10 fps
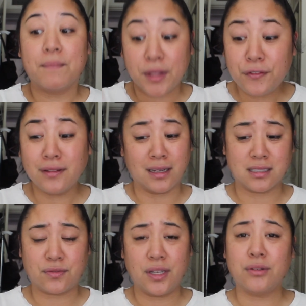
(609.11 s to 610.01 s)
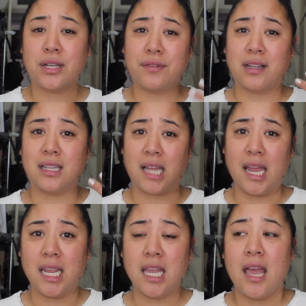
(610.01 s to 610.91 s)
If you like this video, give it a
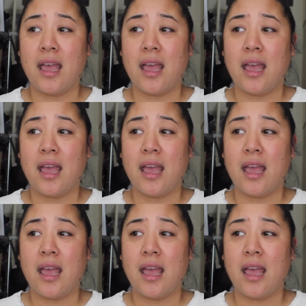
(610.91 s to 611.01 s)
like.